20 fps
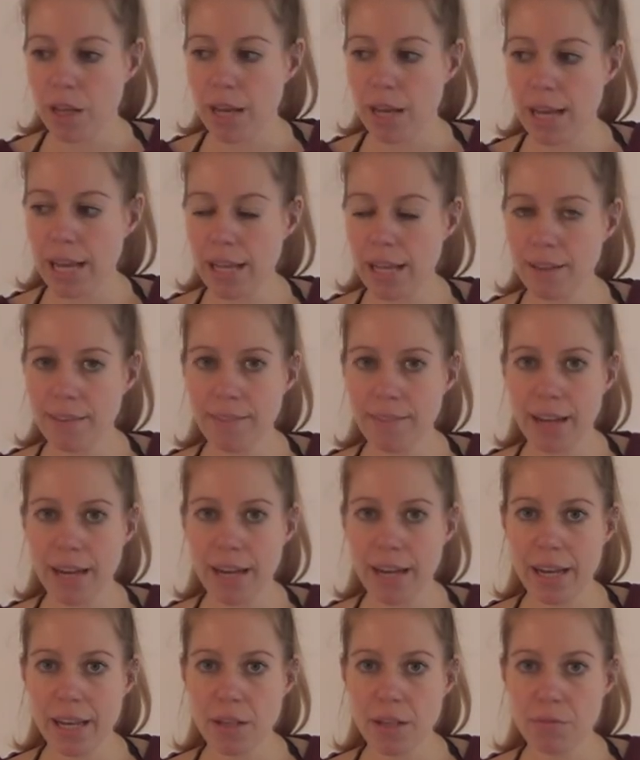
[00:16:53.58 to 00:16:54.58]

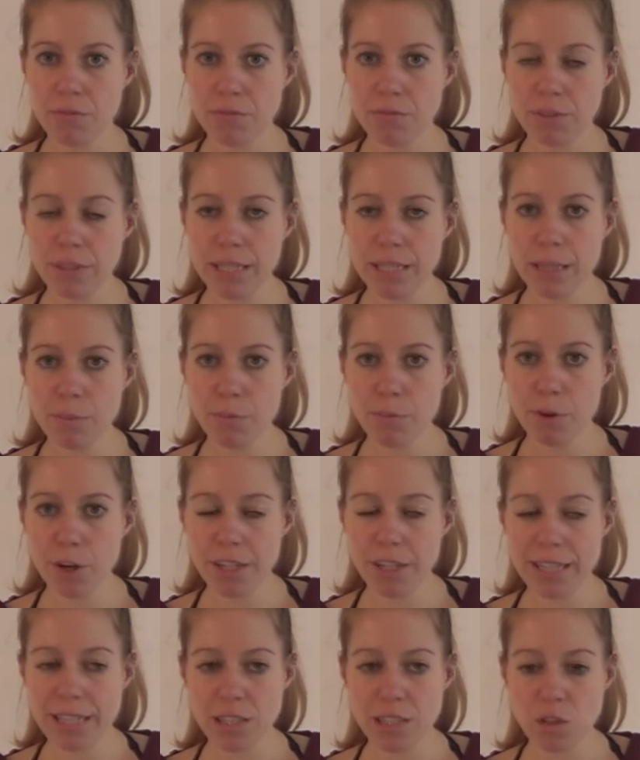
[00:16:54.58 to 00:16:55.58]
anti-flea
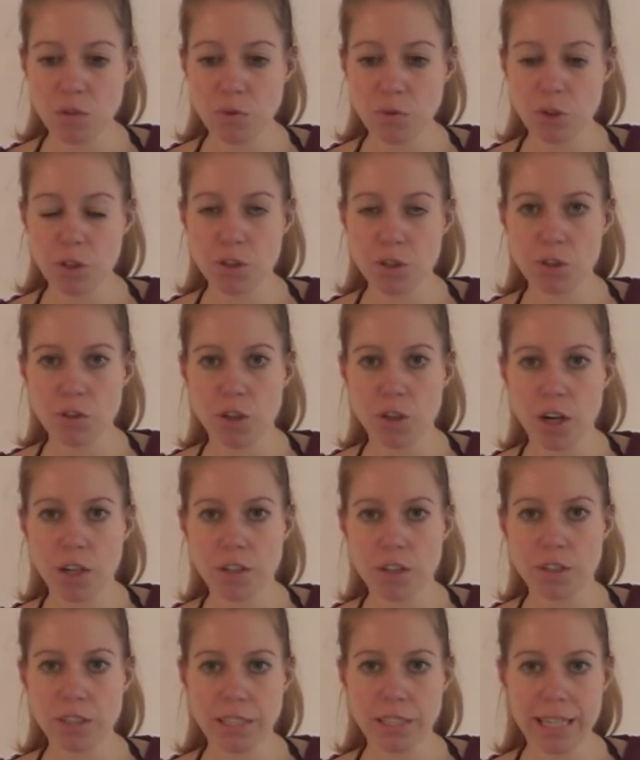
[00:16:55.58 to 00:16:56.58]
products for your
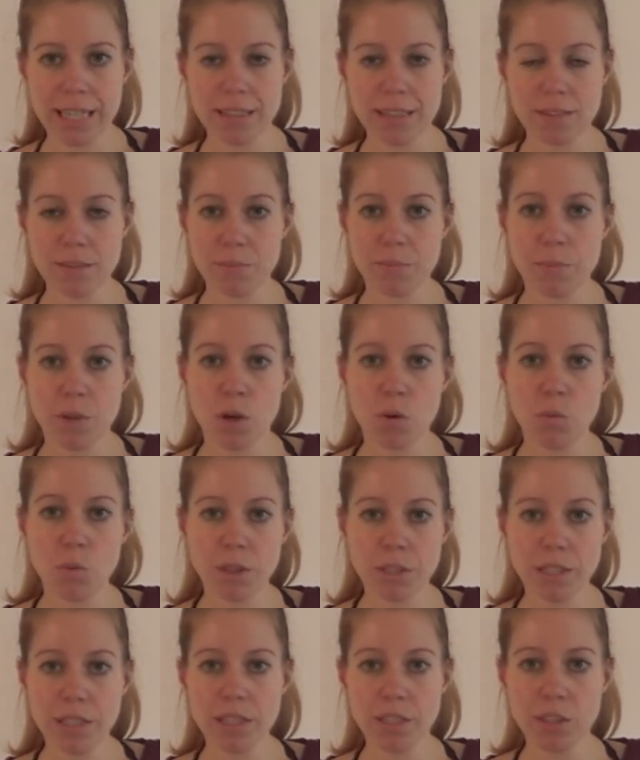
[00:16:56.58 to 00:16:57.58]
dog or cat
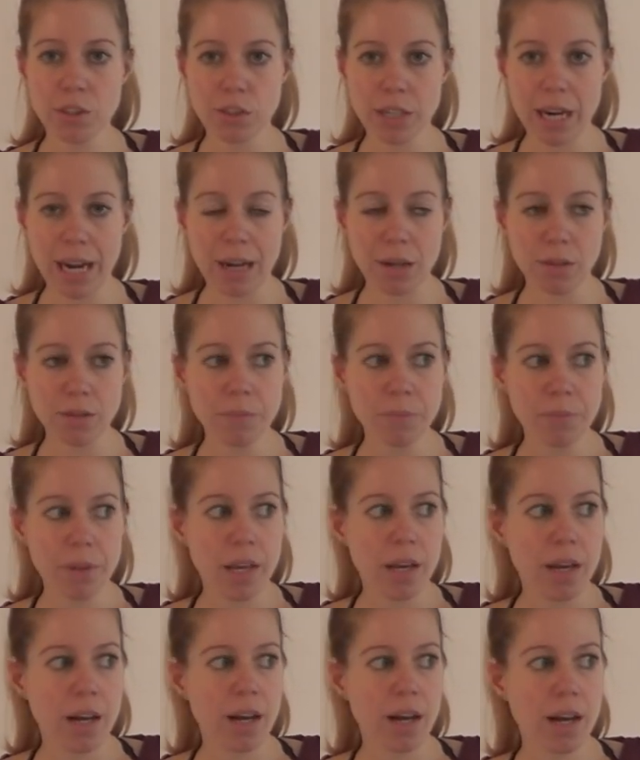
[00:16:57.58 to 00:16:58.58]
will kill your owl.
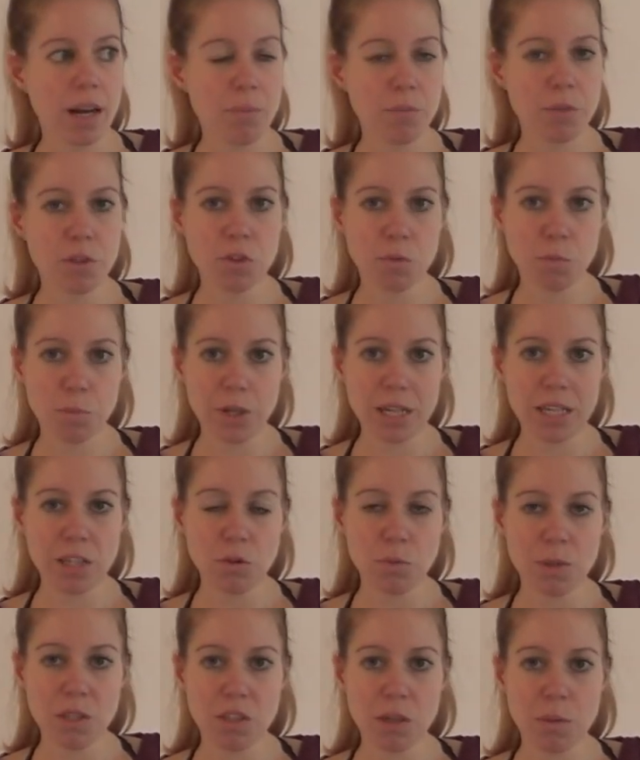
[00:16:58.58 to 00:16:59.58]
The
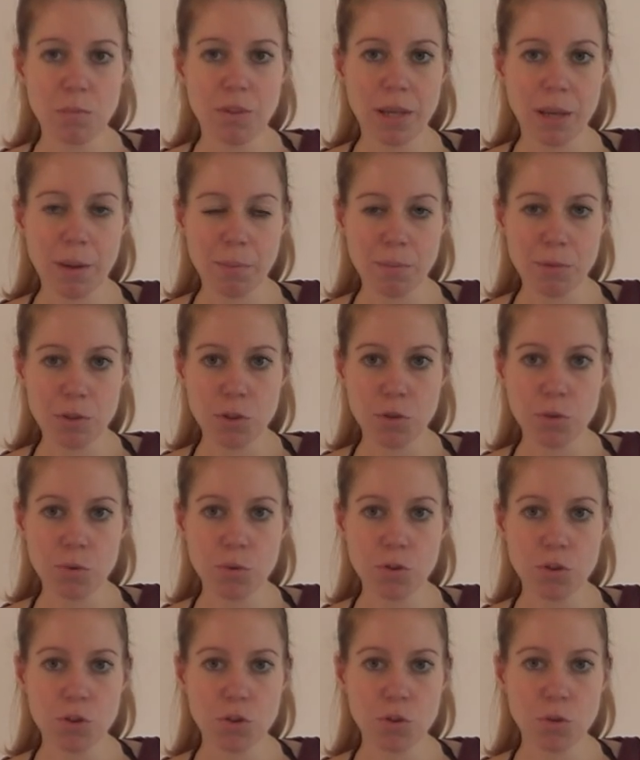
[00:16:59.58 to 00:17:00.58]
sprays we sometimes
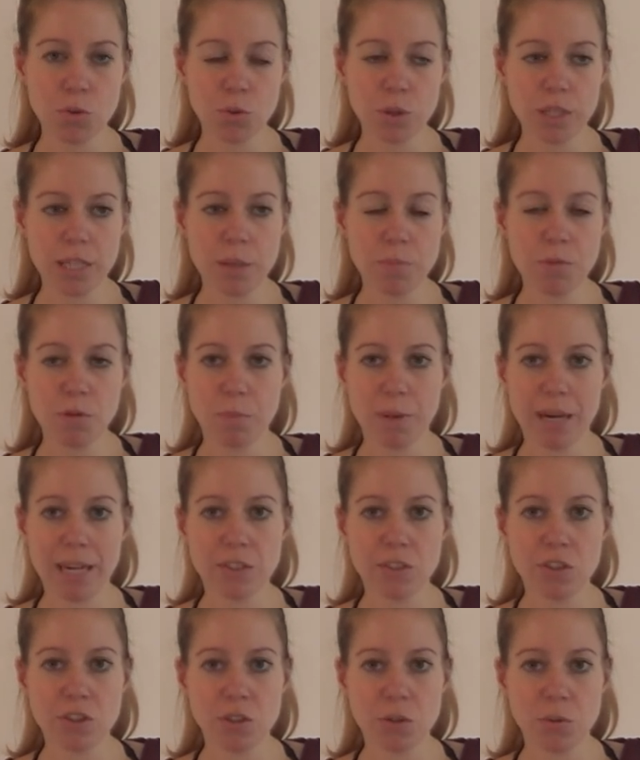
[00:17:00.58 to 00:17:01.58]
use to keep
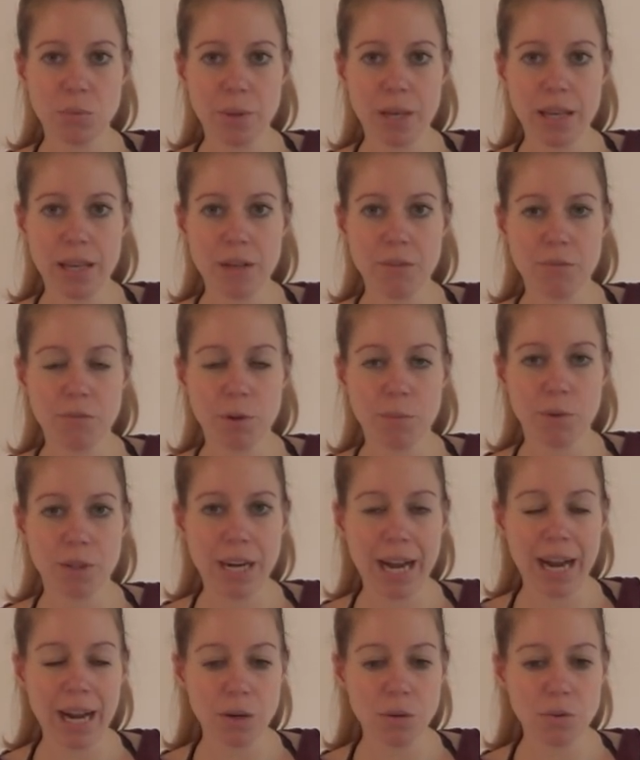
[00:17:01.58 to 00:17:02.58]
spiders away from our
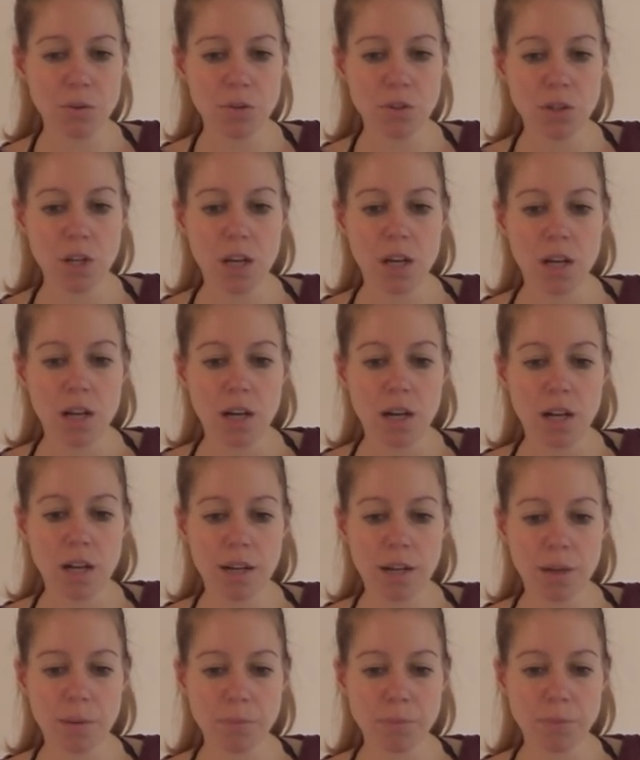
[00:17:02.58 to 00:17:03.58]
house
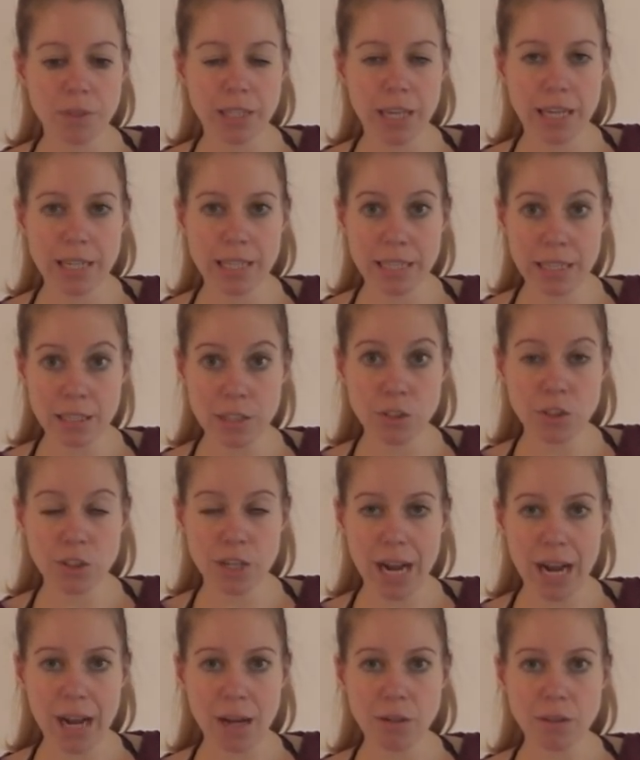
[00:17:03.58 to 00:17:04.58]
can kill
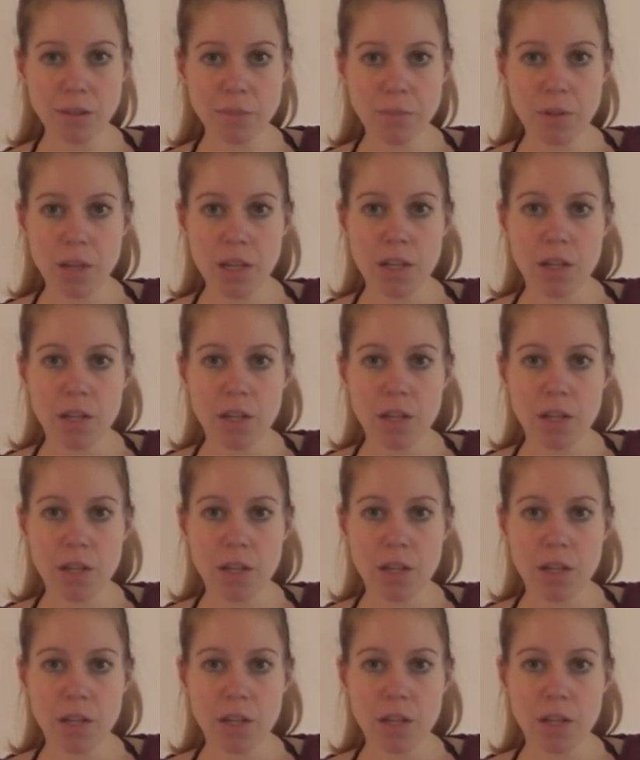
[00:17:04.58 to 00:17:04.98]
your owl.